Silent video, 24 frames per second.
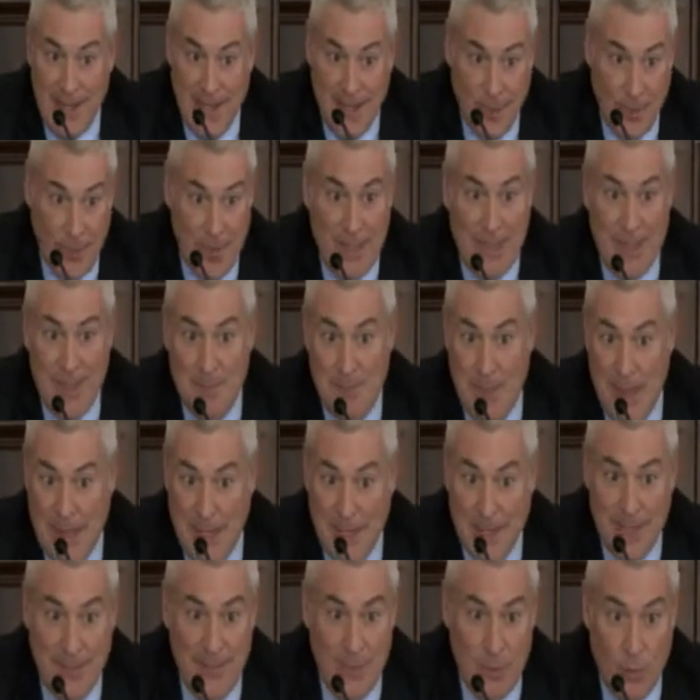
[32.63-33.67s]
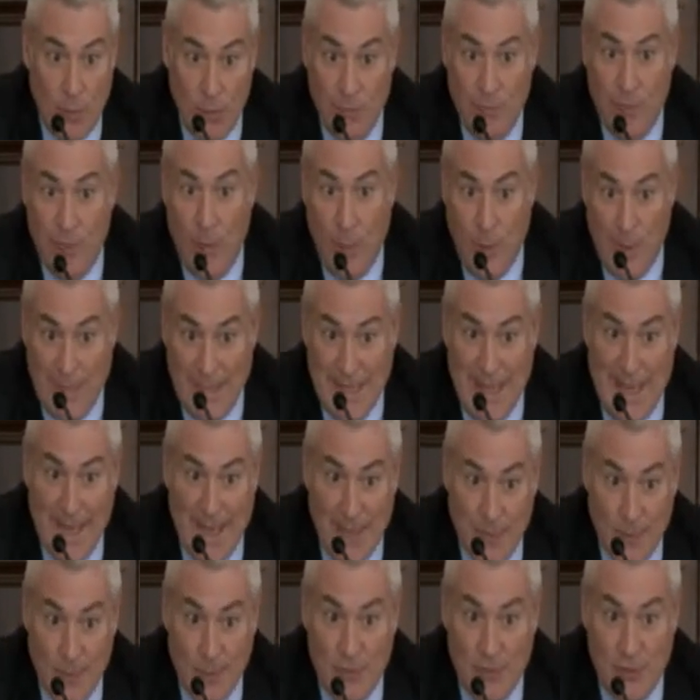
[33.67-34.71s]
And we can make a living on 40
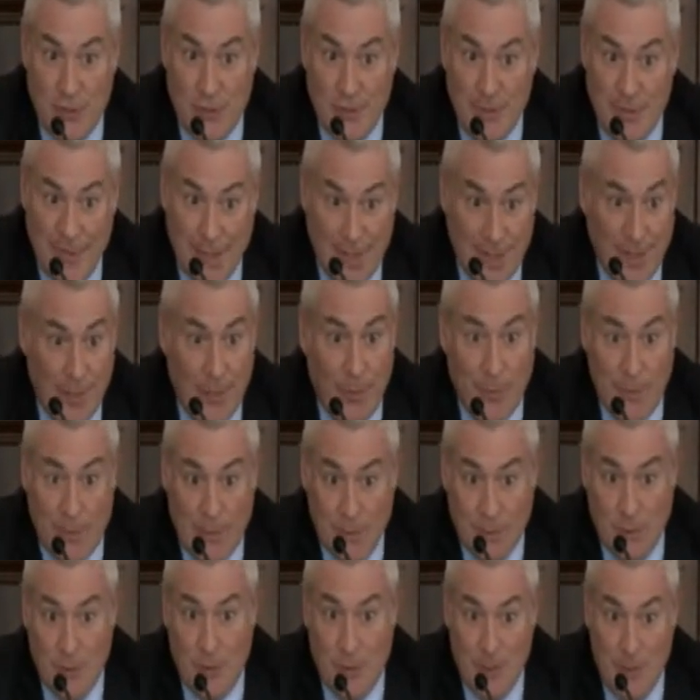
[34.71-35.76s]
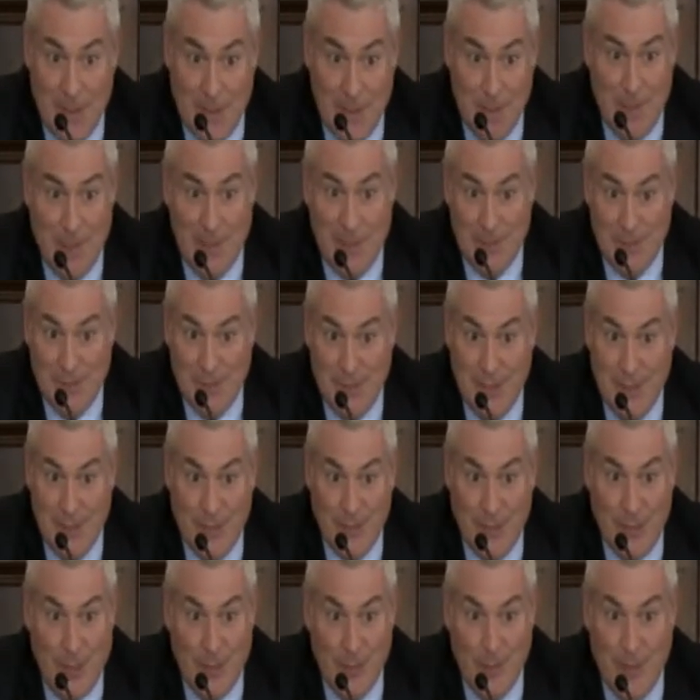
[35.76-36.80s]
acres. And I don't think there's too many places in
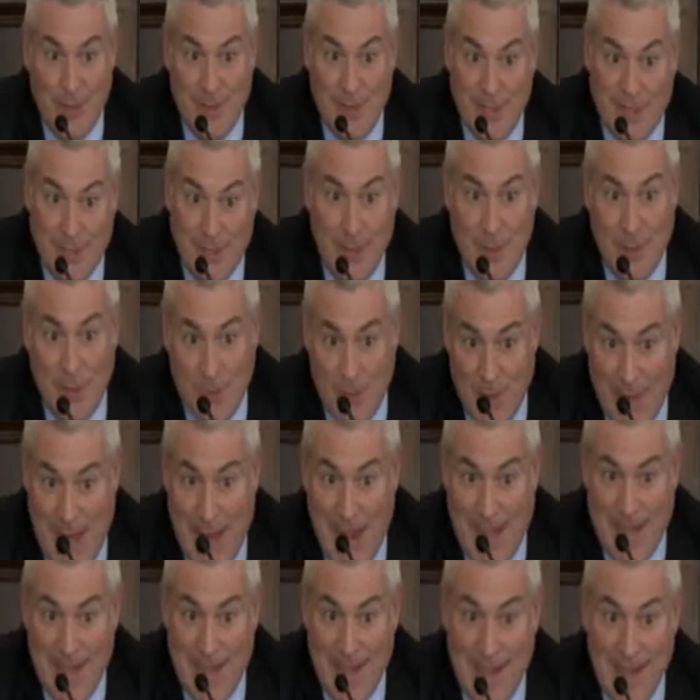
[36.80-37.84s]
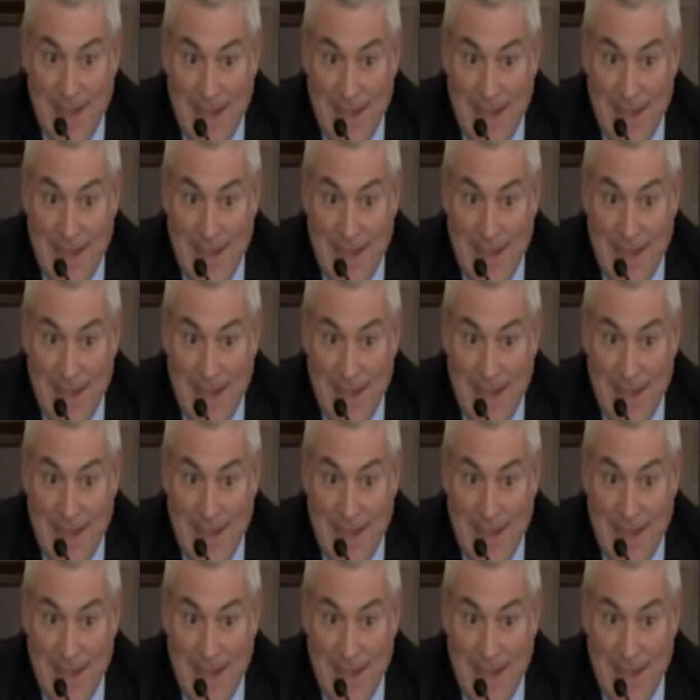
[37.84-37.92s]
this country that can do that.